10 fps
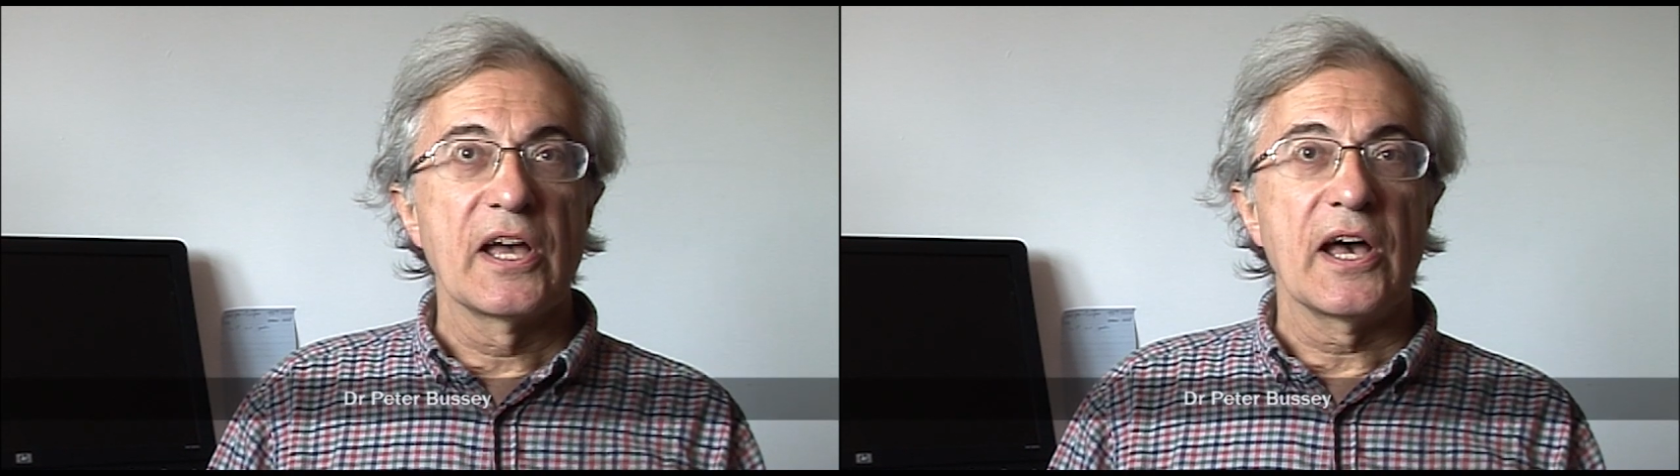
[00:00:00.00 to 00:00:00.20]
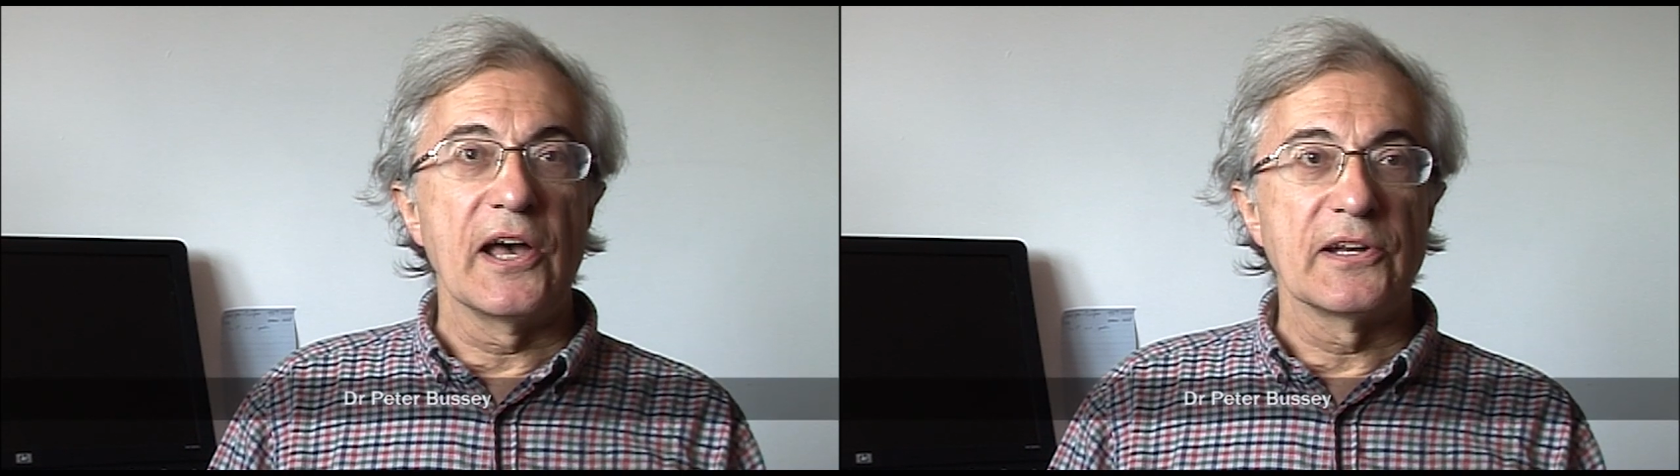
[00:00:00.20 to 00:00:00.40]

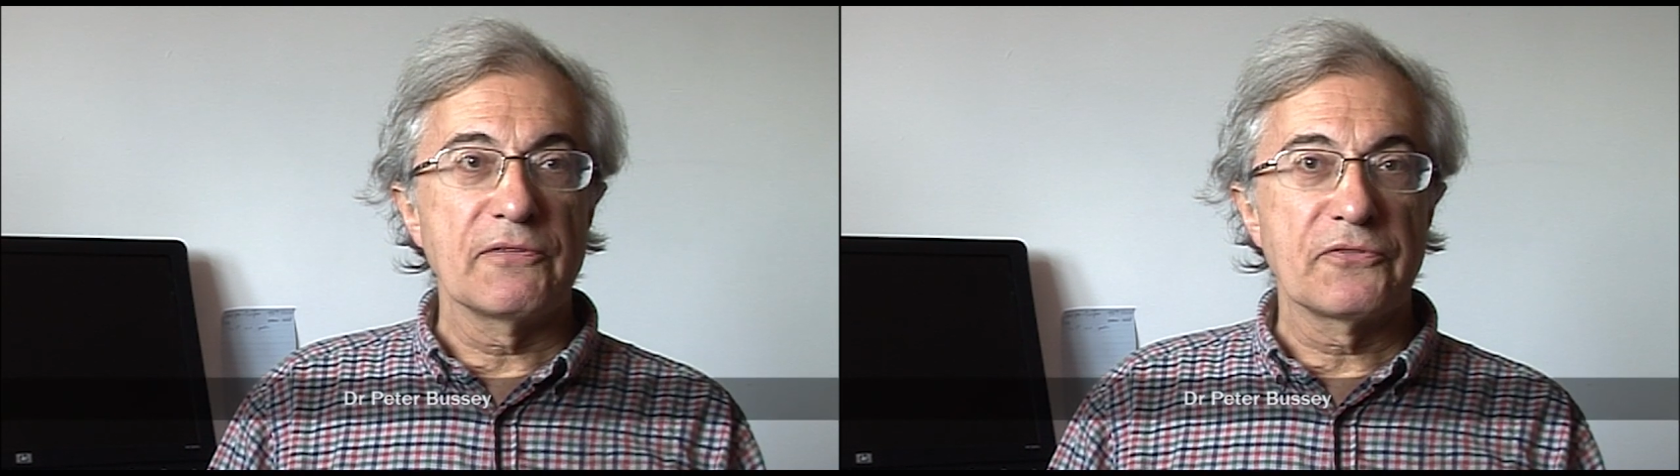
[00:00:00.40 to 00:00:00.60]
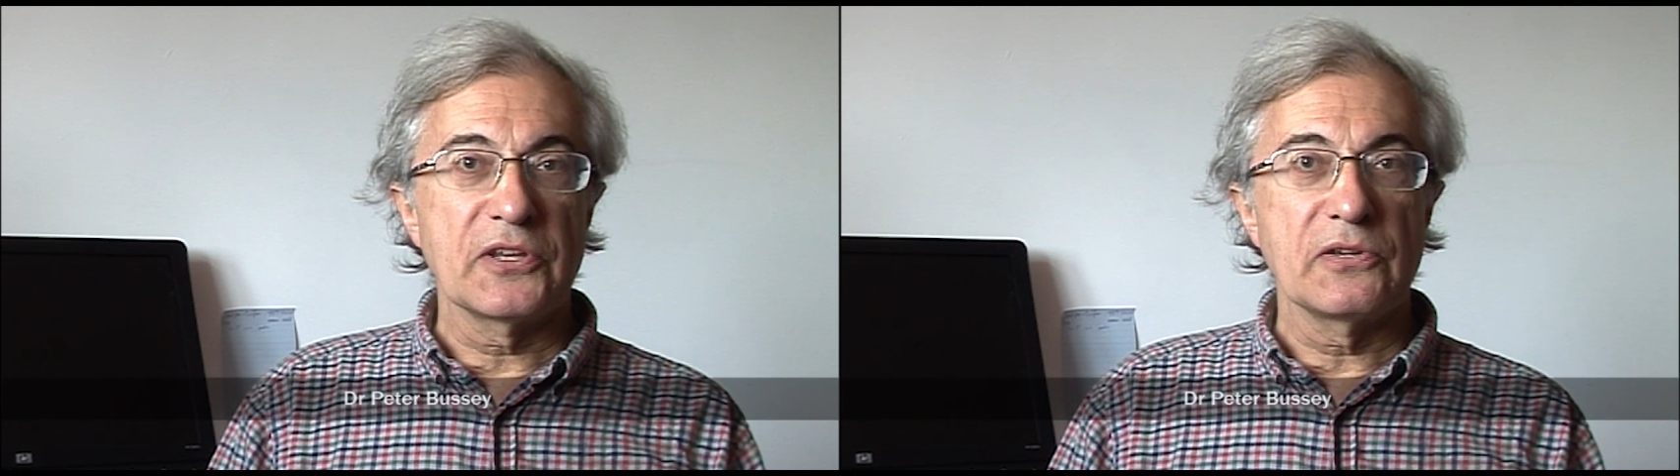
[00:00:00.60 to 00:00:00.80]
and
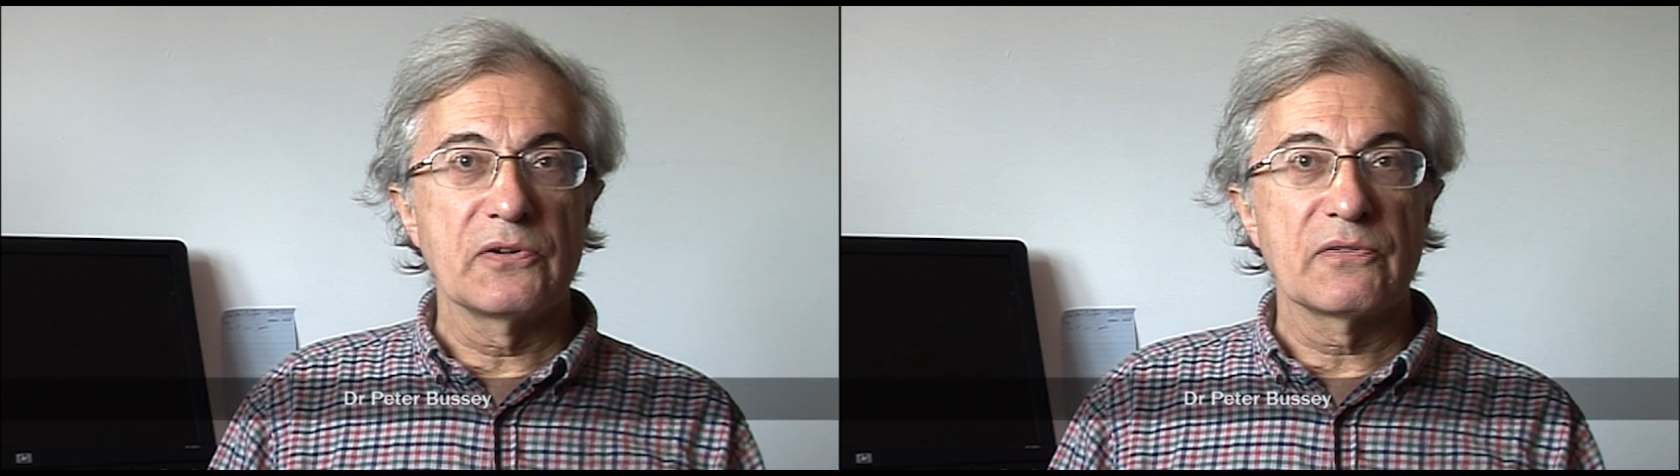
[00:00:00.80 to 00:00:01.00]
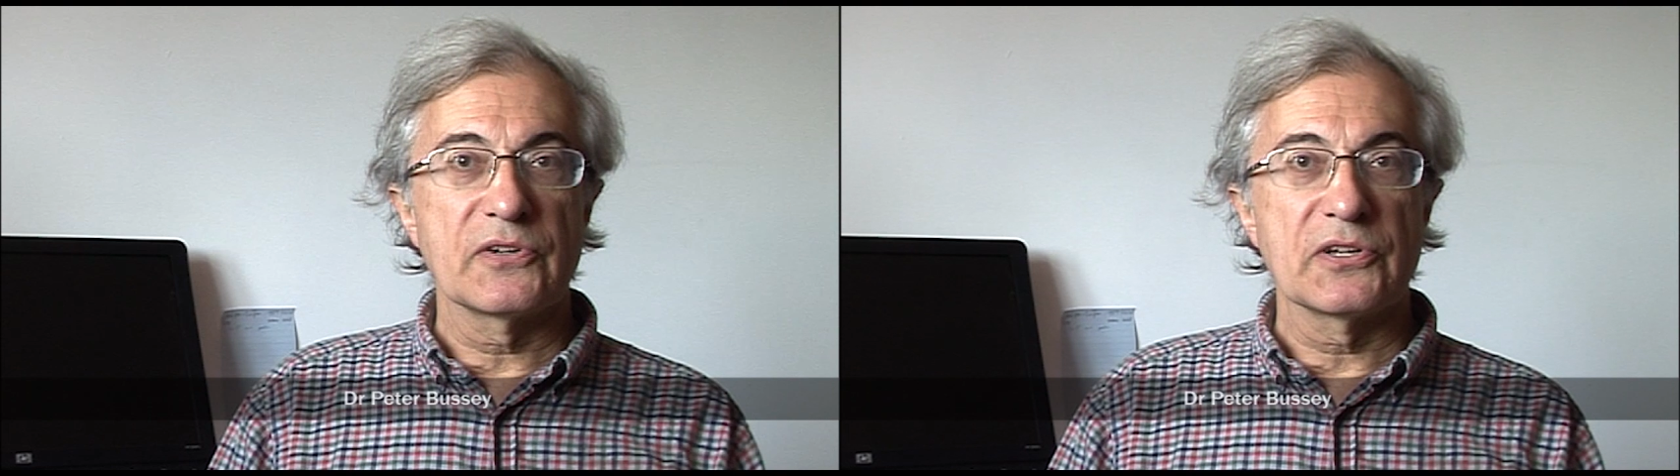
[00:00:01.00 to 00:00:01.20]
if the
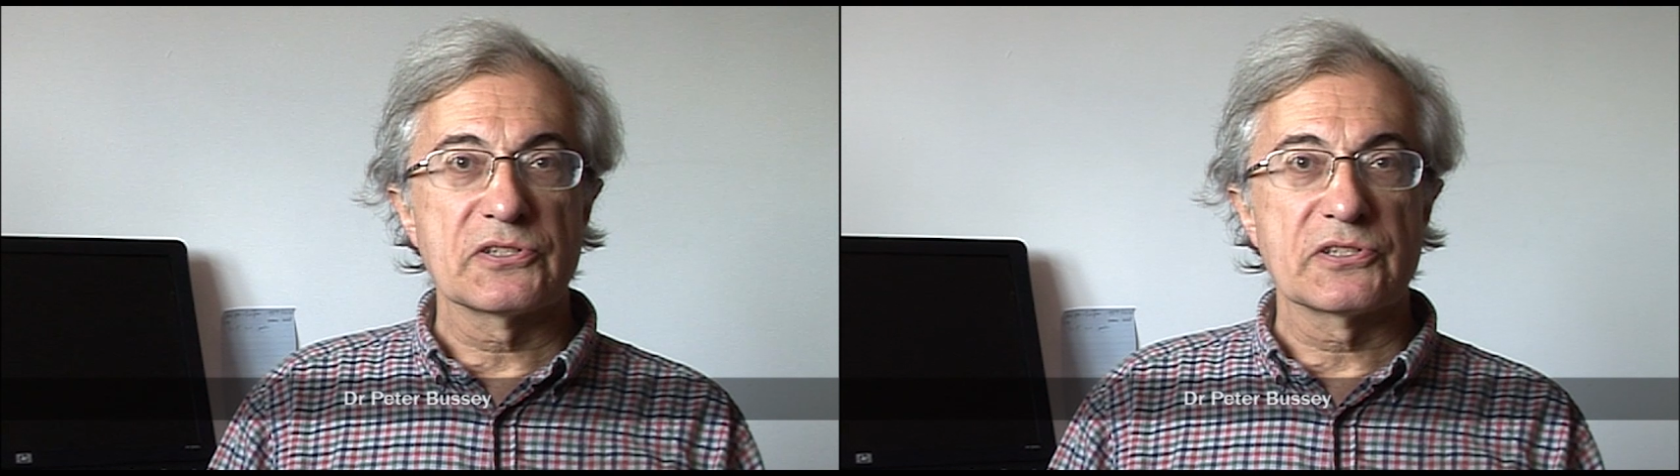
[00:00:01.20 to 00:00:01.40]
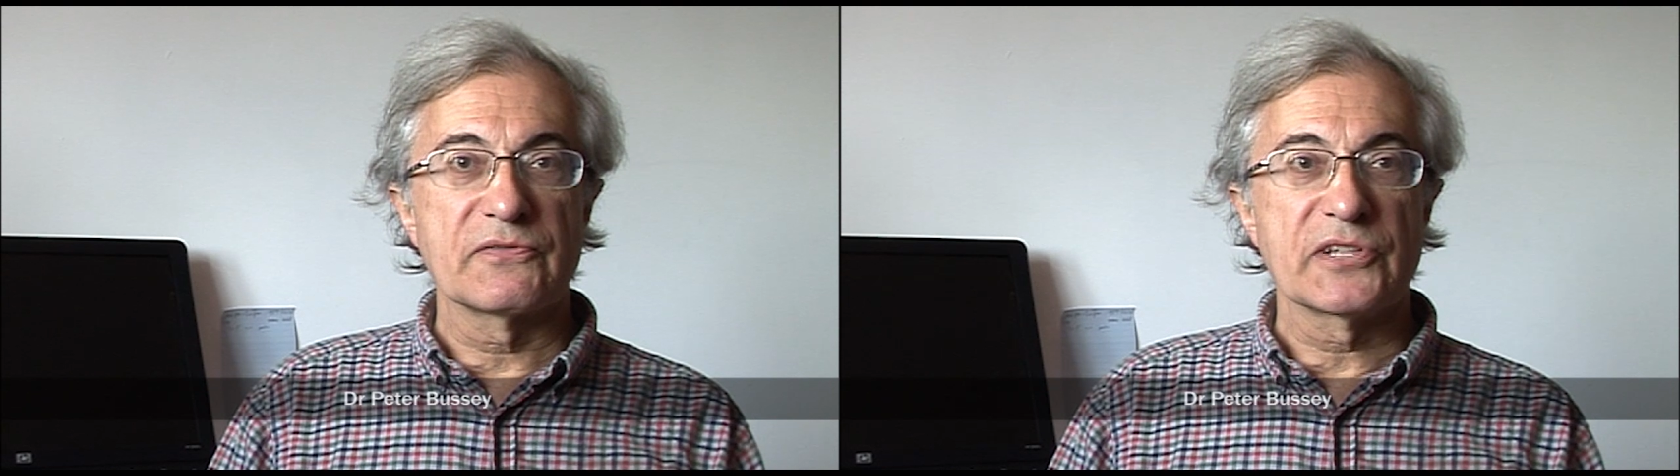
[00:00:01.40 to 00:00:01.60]
universe of